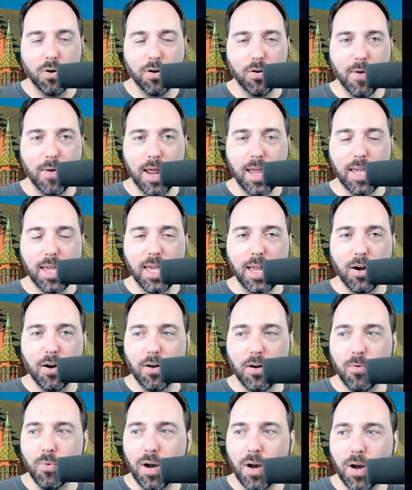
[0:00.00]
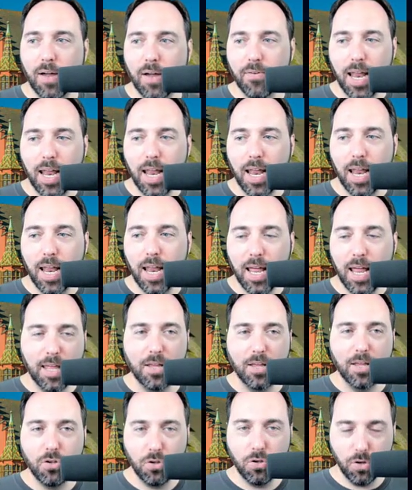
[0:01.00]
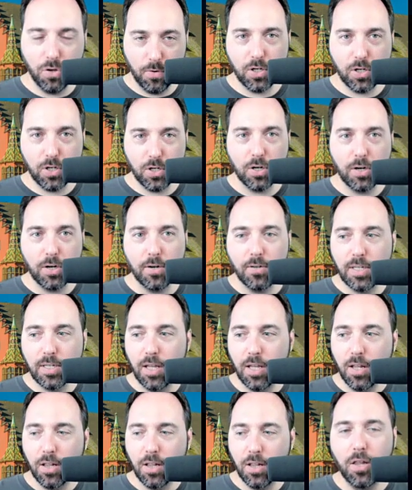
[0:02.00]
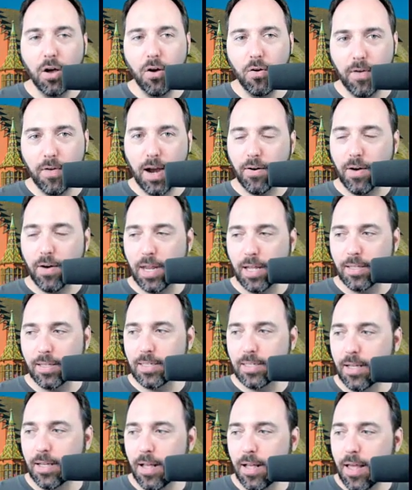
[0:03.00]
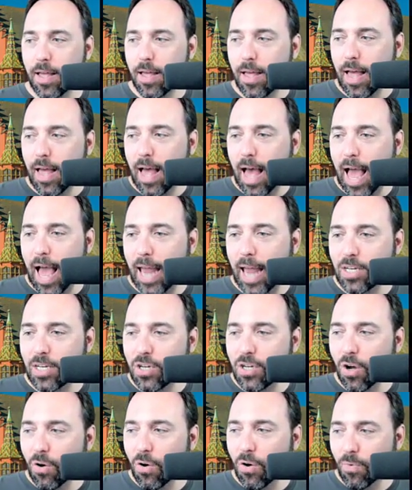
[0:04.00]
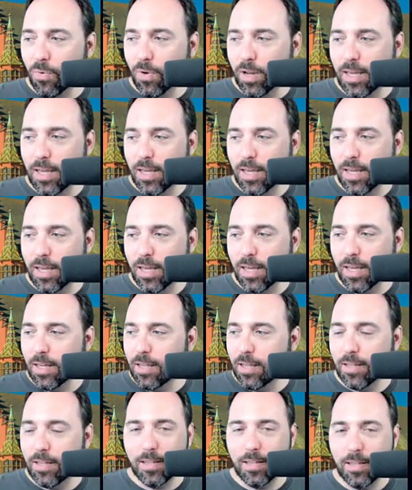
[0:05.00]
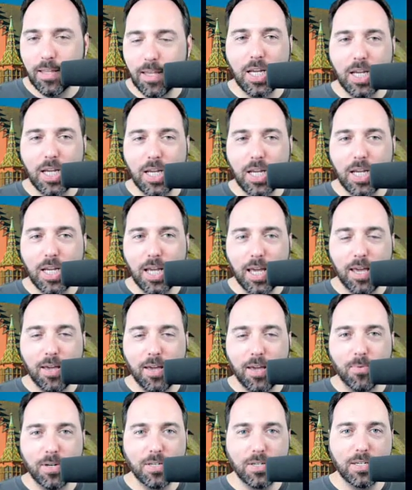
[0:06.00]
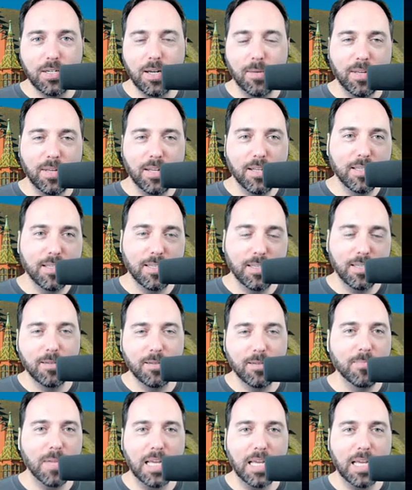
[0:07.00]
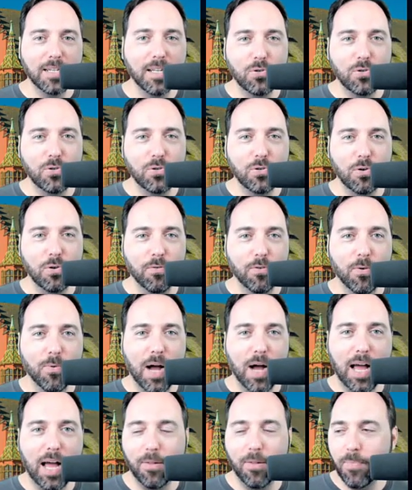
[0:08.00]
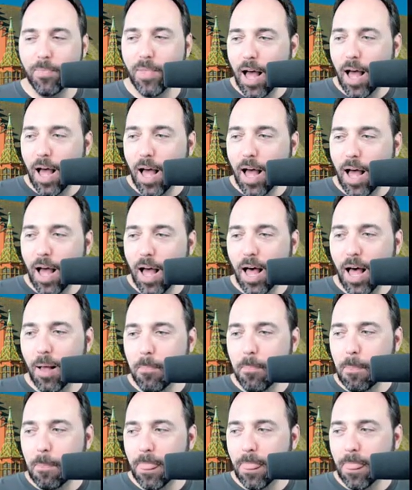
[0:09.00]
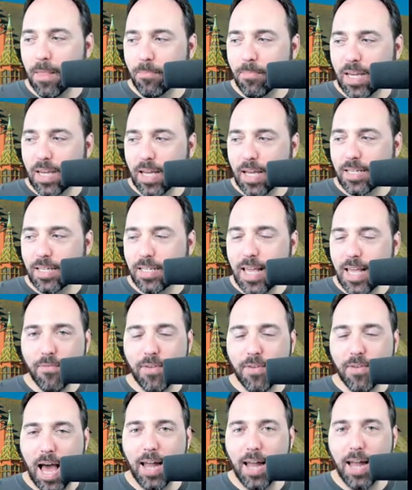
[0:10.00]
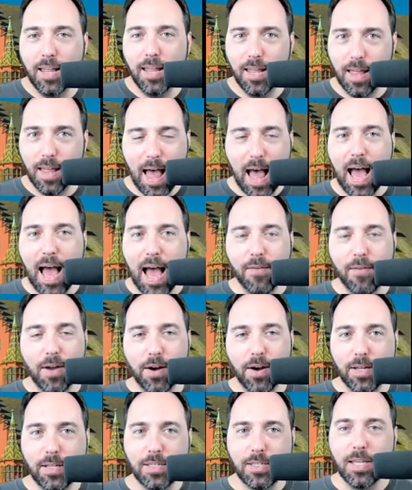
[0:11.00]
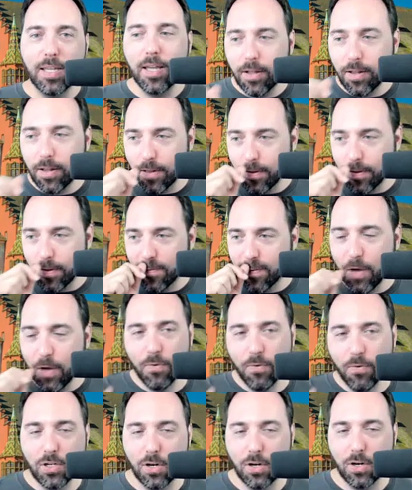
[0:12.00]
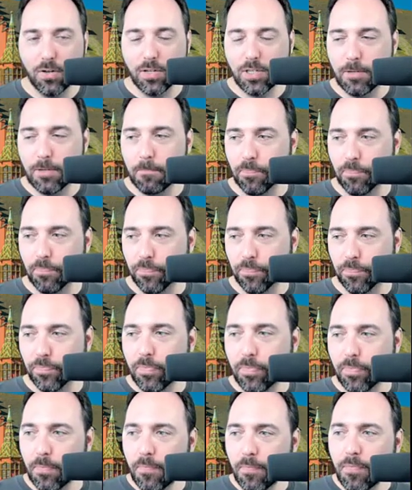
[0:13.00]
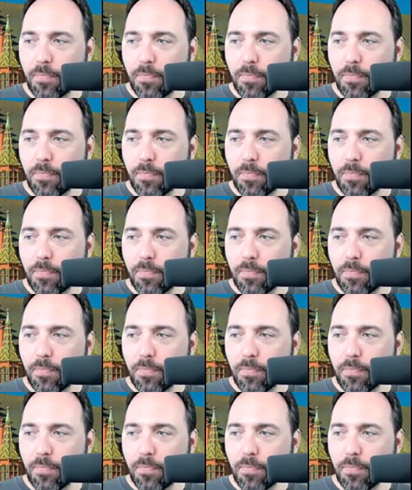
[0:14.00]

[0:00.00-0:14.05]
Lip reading: in this corner right here where I've got good returns, low variance. I don't want to be in GE, which, that's basically been true for a while, because they've got high variance, low returns.